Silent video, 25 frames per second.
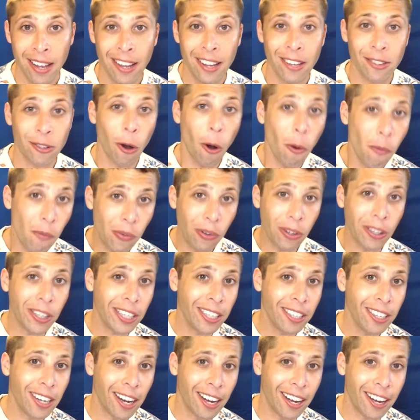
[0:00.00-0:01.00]
So
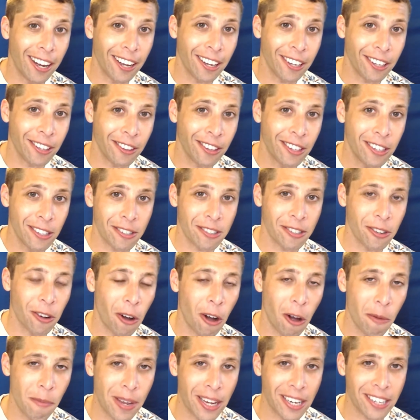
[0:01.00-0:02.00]
hopefully uh, this
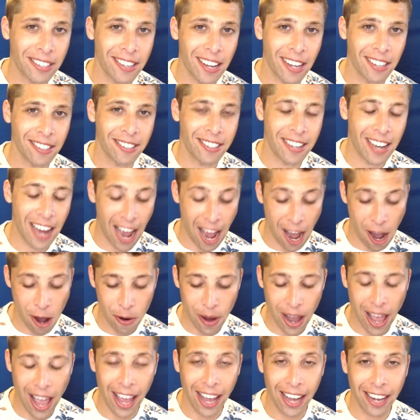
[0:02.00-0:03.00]
all makes sense
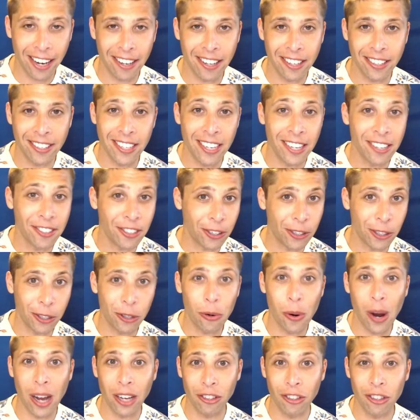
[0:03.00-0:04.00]
now, and this is a good
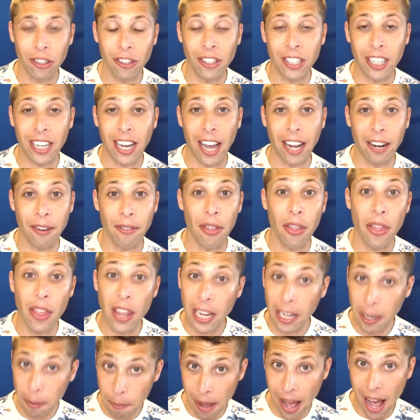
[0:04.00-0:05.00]
question to kind of
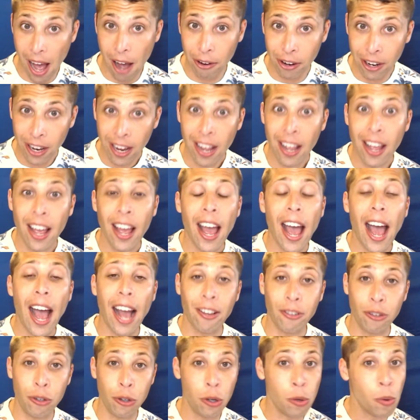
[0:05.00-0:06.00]
think about
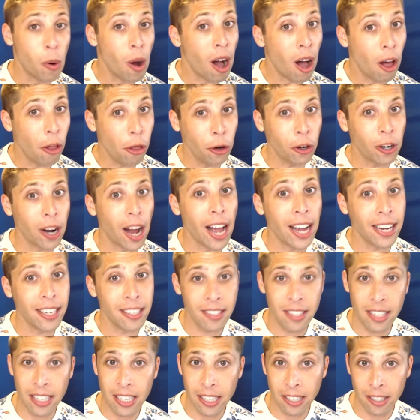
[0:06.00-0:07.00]
as you do other
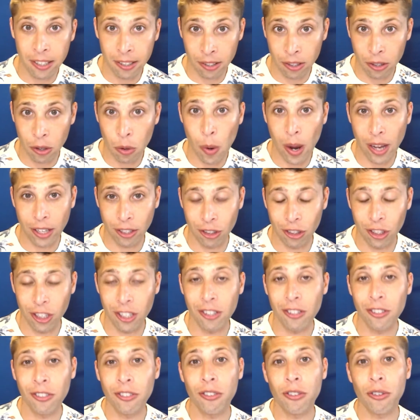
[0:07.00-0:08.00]
ideas
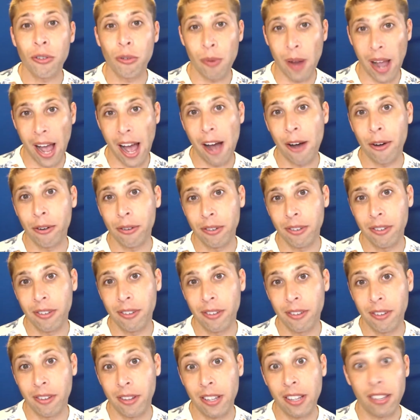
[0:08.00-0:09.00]
questions throughout
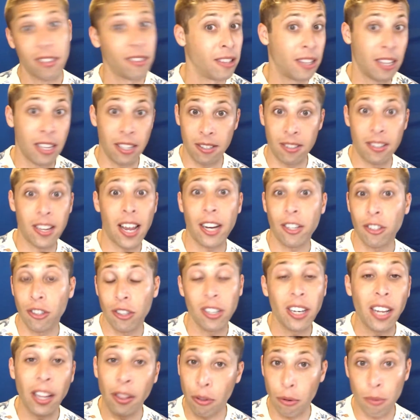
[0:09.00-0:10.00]
the, this
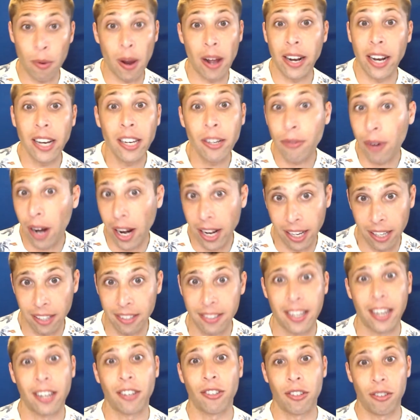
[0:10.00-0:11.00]
section and throughout any writing
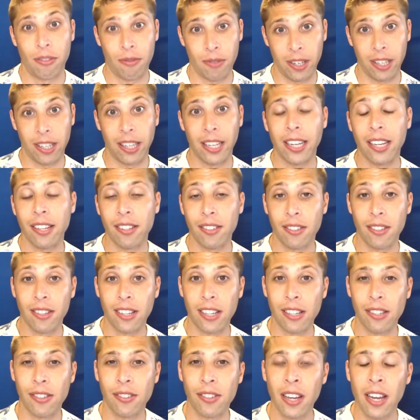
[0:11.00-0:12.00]
section. Really, is
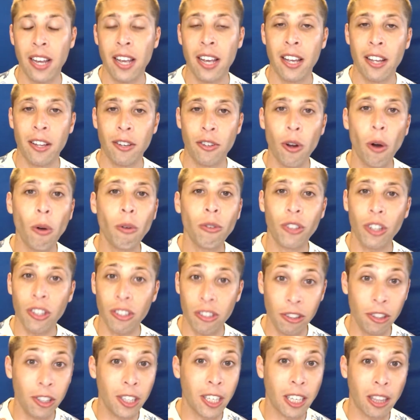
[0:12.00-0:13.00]
is don't just
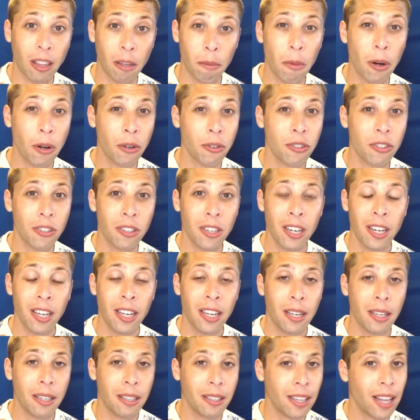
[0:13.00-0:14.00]
look at the most
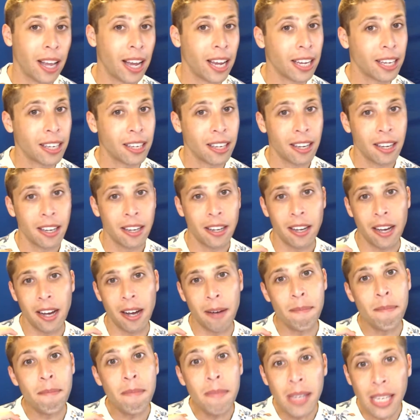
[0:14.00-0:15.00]
like
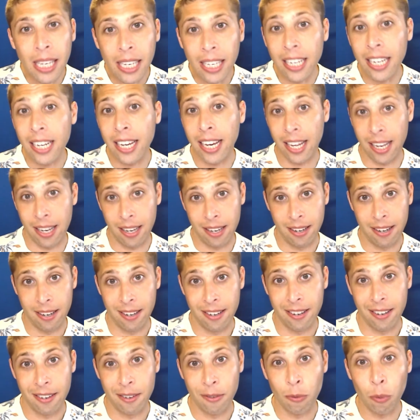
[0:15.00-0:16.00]
immediate
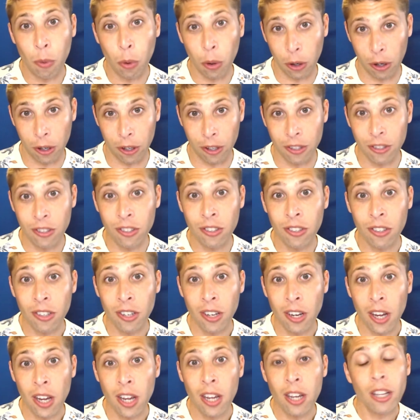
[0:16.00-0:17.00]
words,
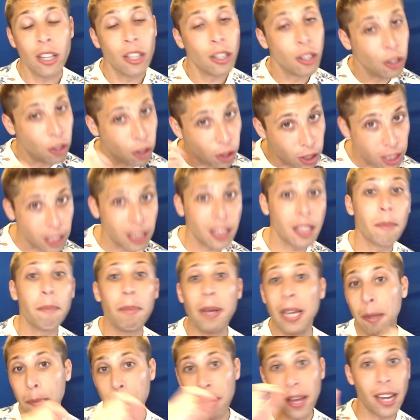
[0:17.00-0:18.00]
look at the
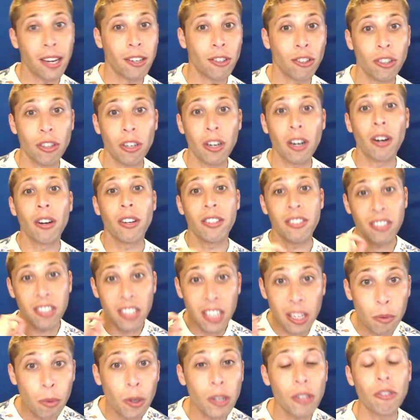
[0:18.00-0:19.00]
big picture,
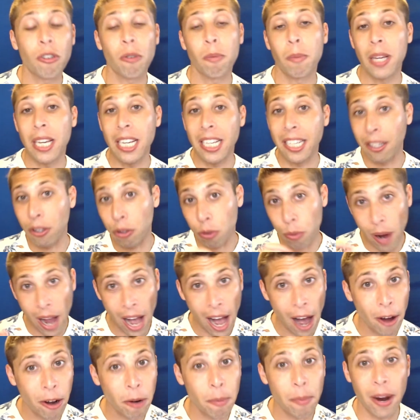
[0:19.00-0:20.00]
see what's repeated
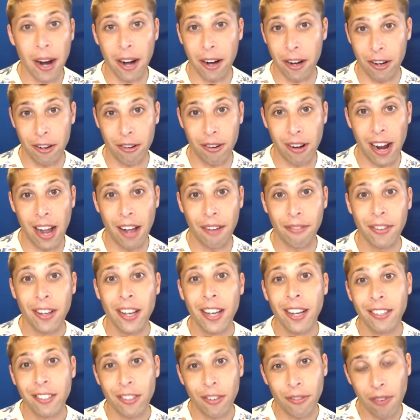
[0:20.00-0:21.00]
throughout a paragraph
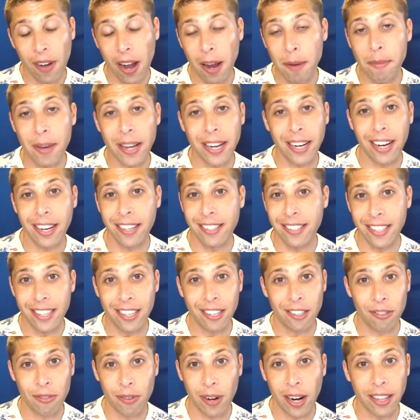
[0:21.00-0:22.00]
to find main
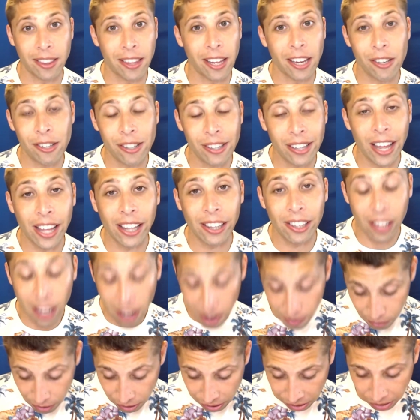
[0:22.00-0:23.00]
ideas, right? They, they
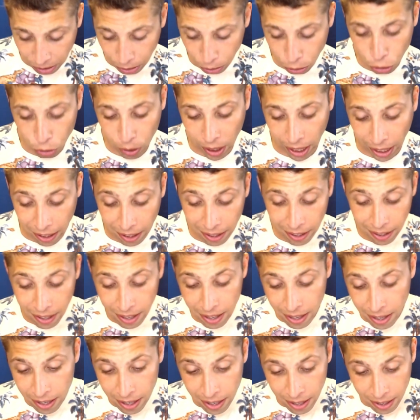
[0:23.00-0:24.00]
love this little trick,
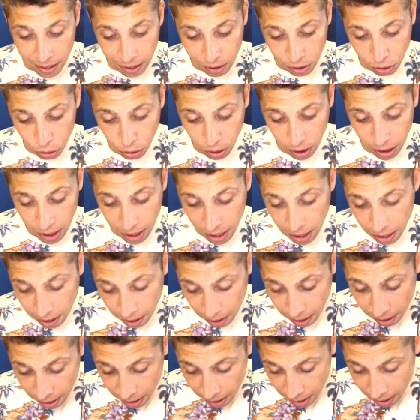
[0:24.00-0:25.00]
this trick
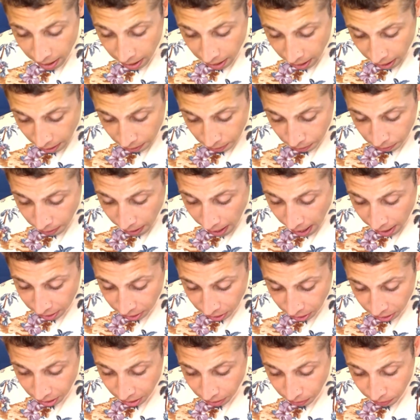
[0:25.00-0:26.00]
here of
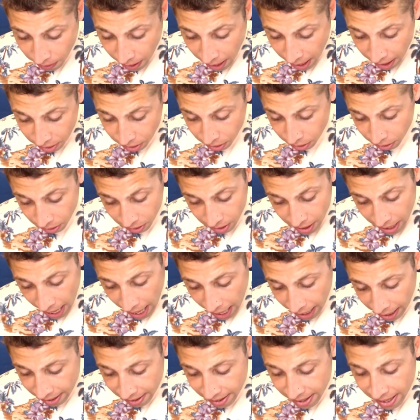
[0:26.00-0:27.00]
fossils to fossils.
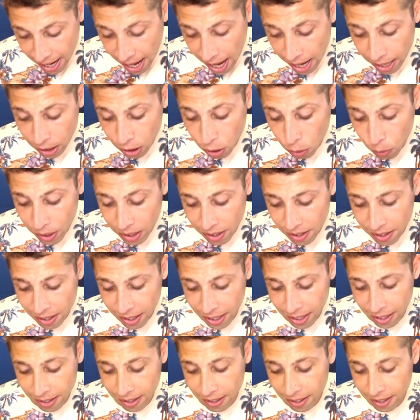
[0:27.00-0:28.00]
That is not a
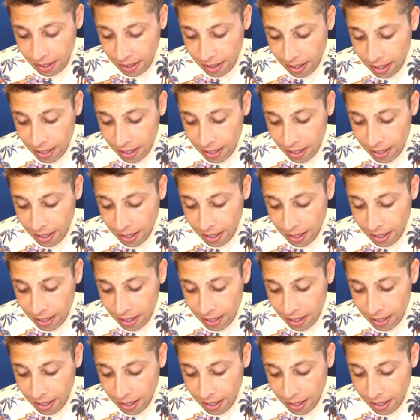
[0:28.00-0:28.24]
coincidence.